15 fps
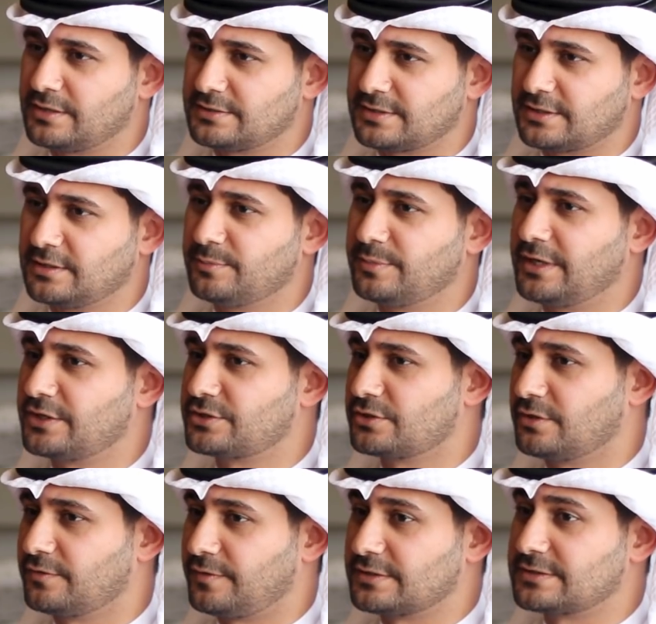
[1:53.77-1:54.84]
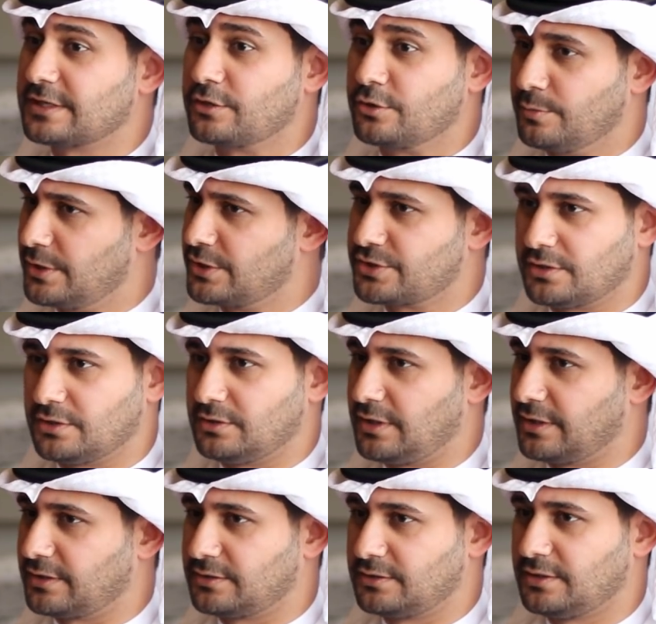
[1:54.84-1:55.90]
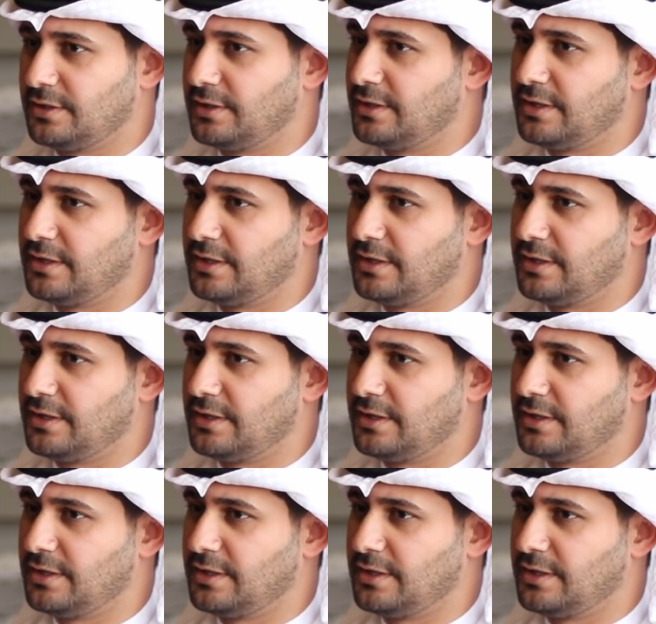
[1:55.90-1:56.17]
it's a combination of, let's say, commercial, like